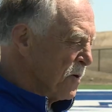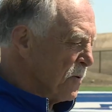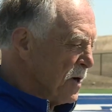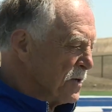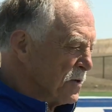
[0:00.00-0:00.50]

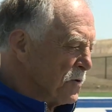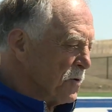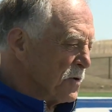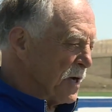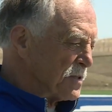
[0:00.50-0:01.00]
Well, you
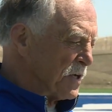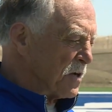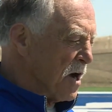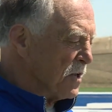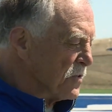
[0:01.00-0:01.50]
know, I
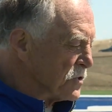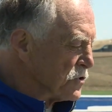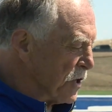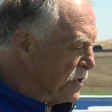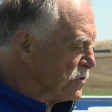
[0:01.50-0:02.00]
think all of the
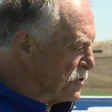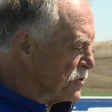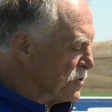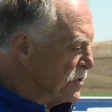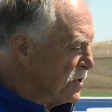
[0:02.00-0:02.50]

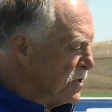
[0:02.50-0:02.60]
changes